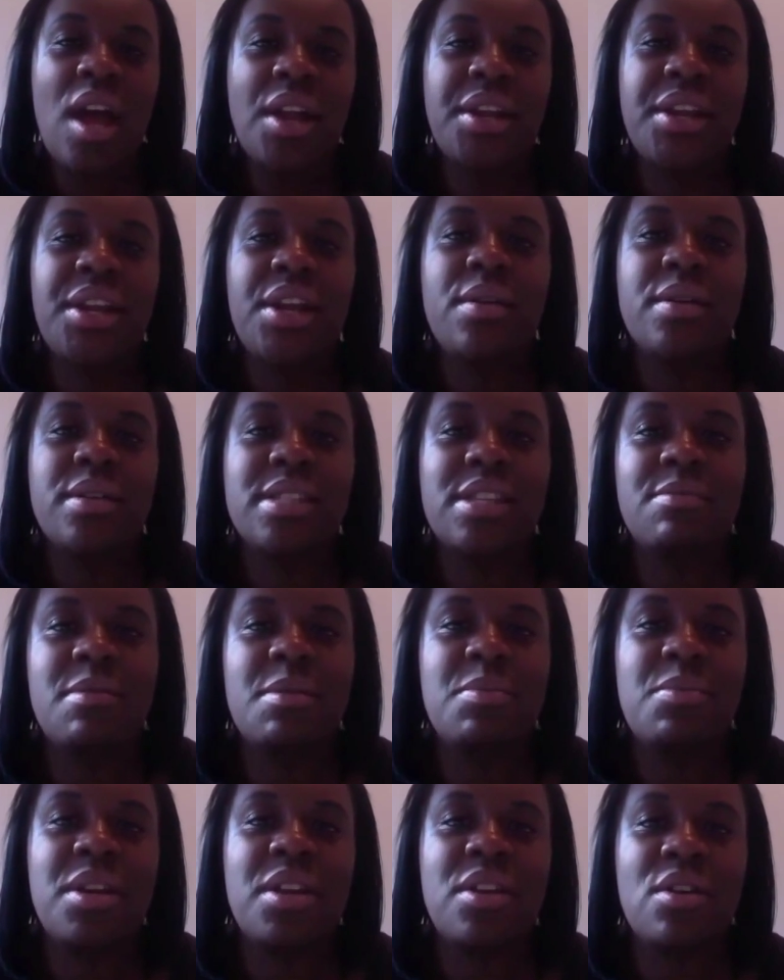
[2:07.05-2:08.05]
instead of
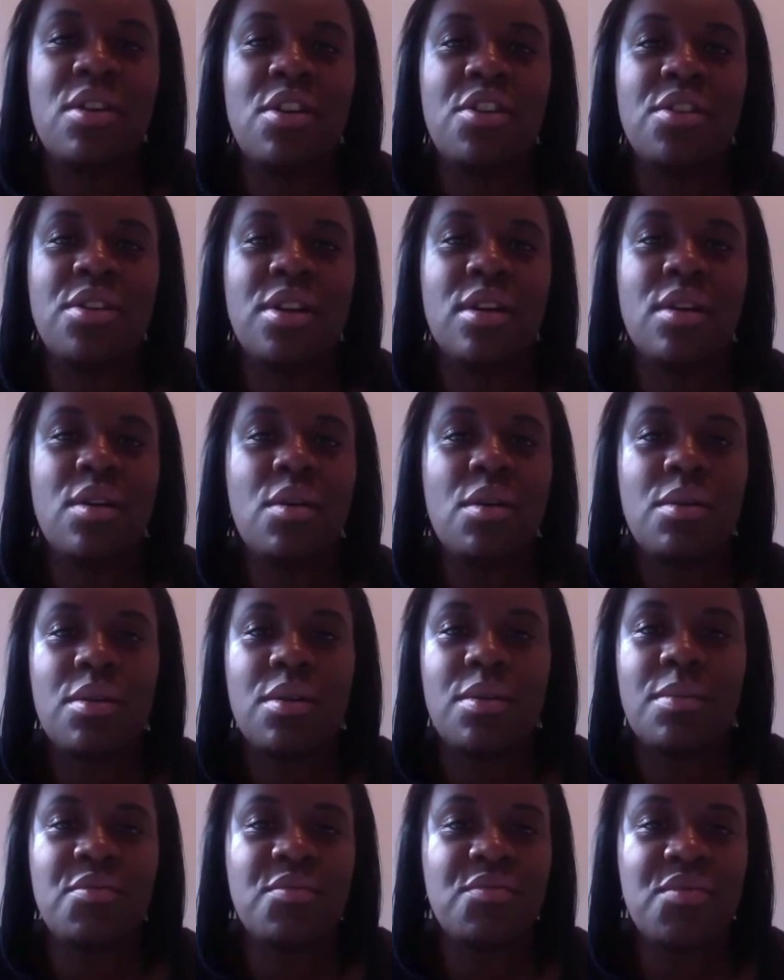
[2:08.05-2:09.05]
me putting on
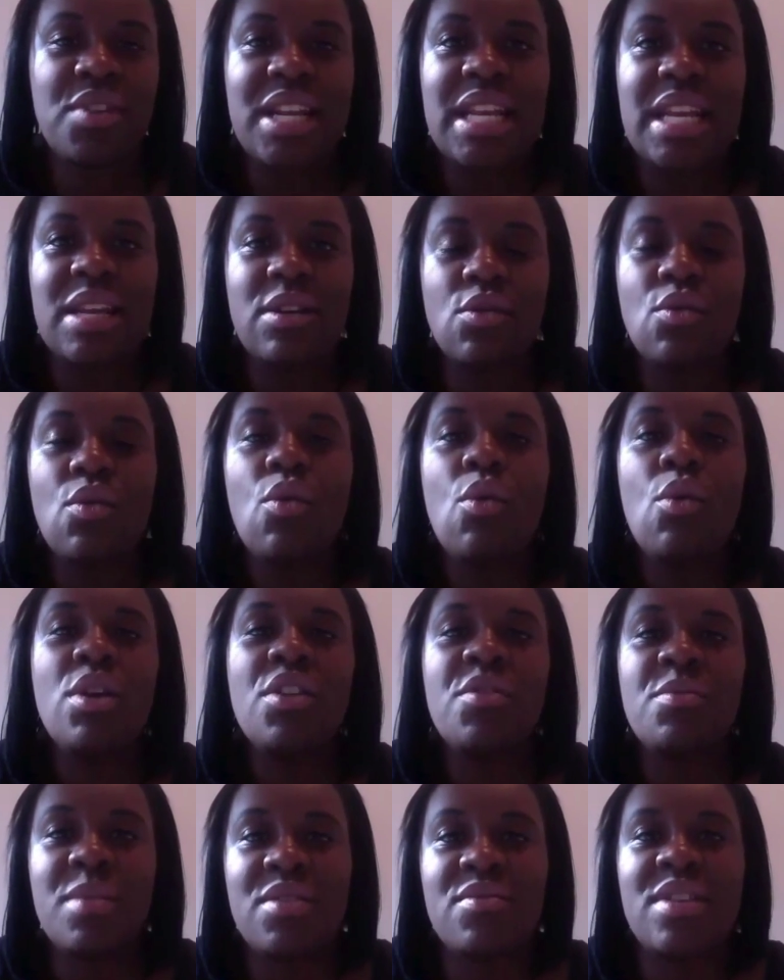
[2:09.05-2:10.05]
really all
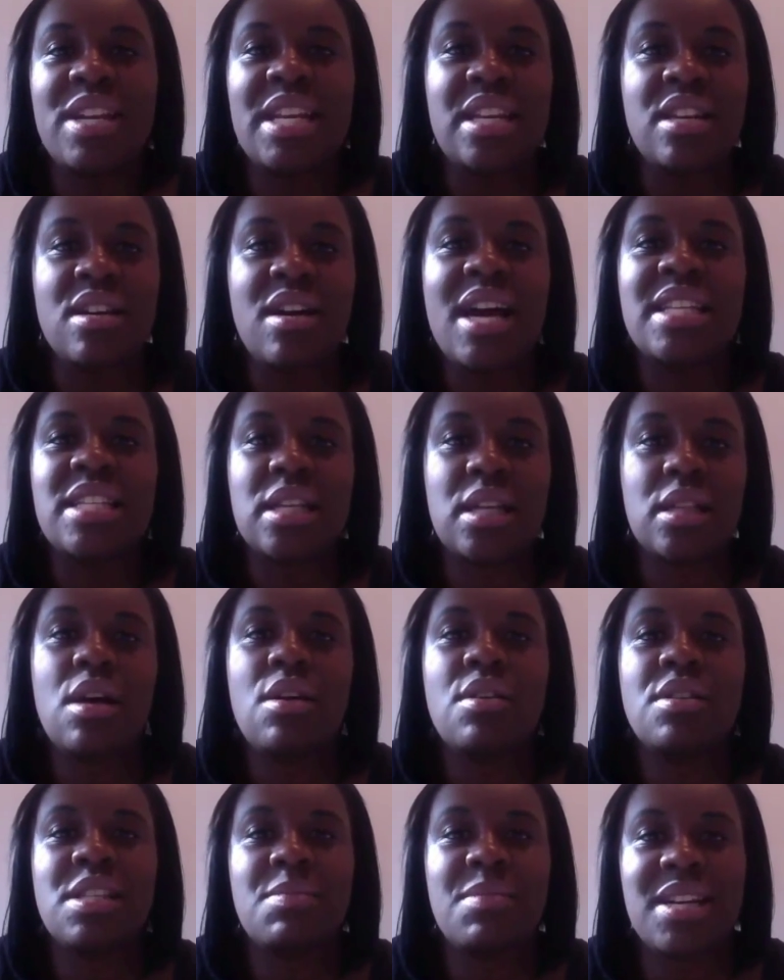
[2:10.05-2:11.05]
of my really nice
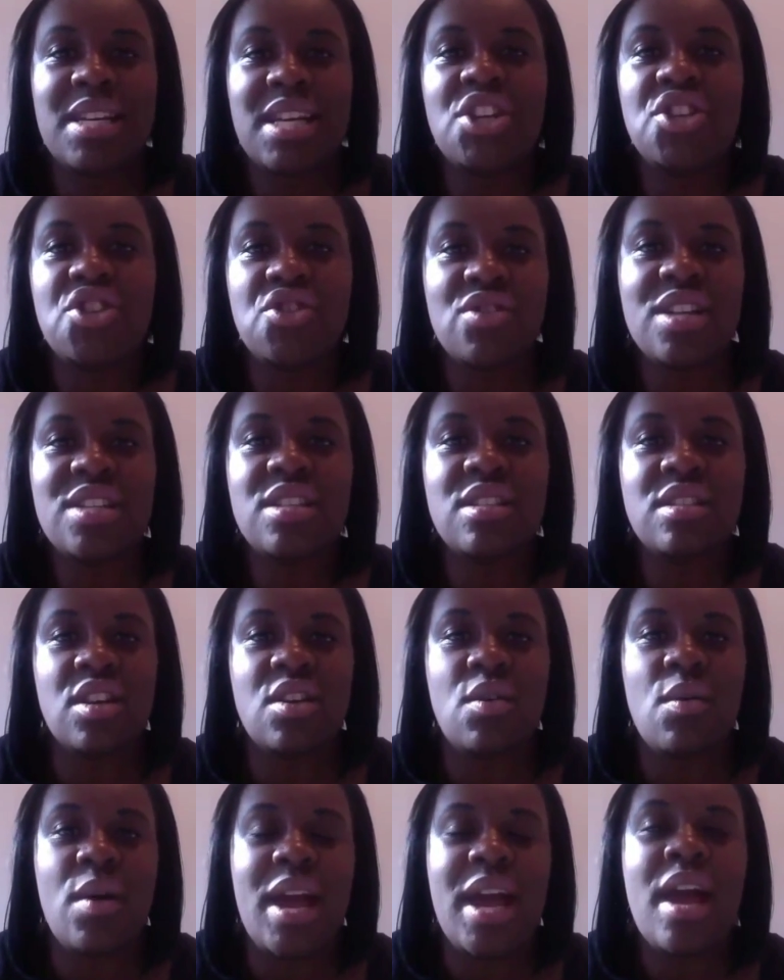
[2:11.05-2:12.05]
clothes, like my nice dresses that
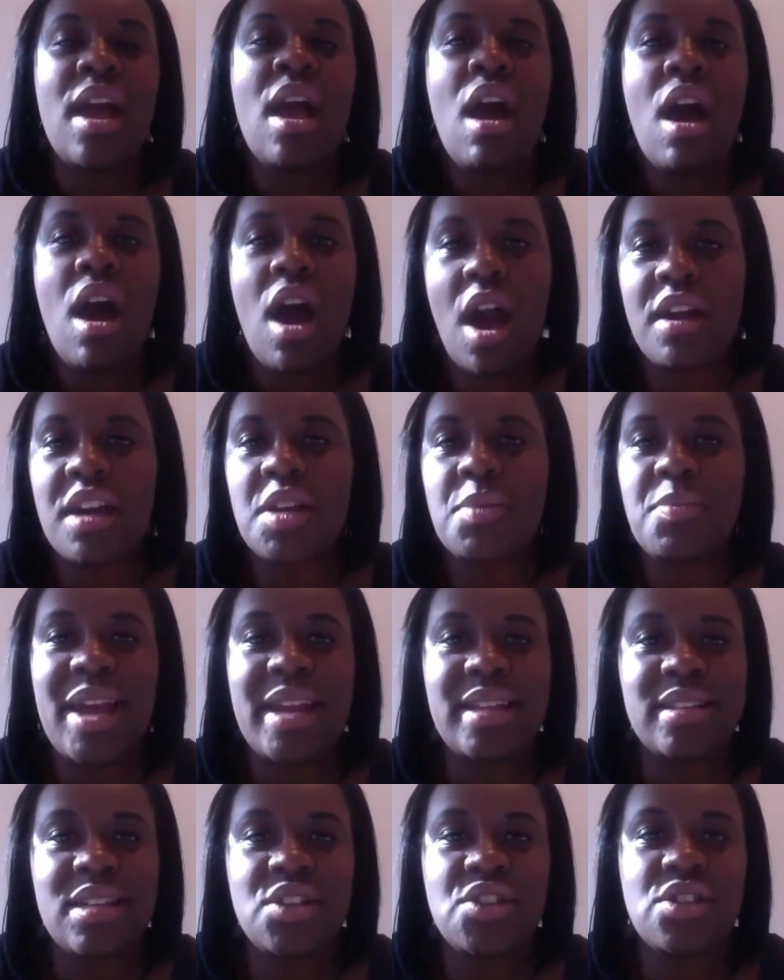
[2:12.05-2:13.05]
I wear, I'm going to
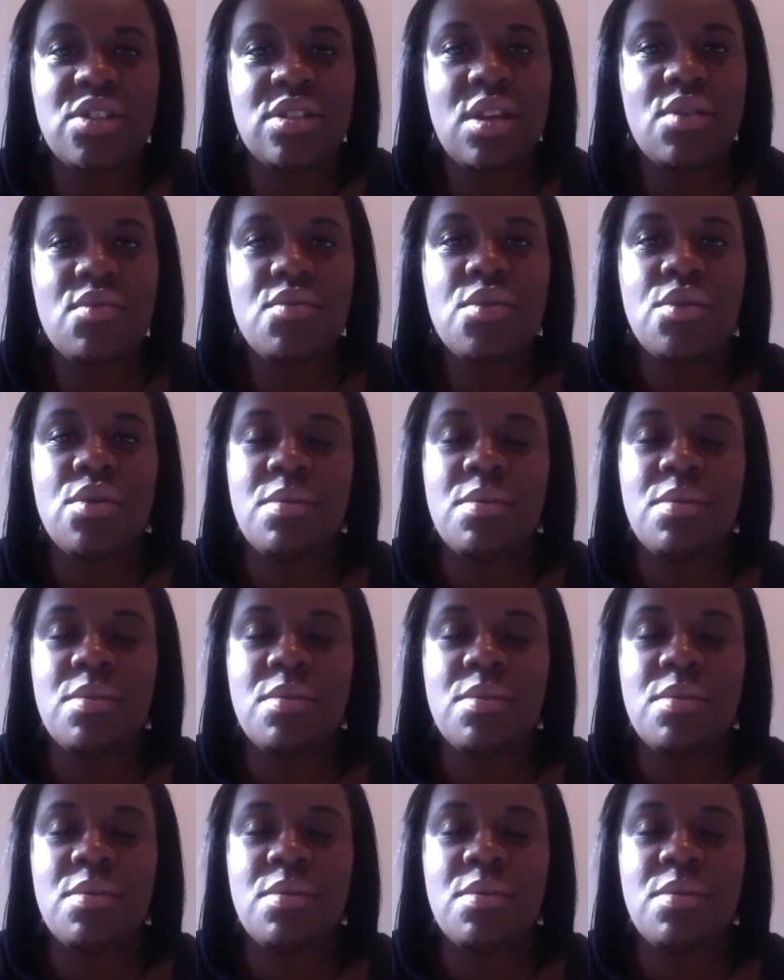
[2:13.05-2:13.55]
pay attention to that raw.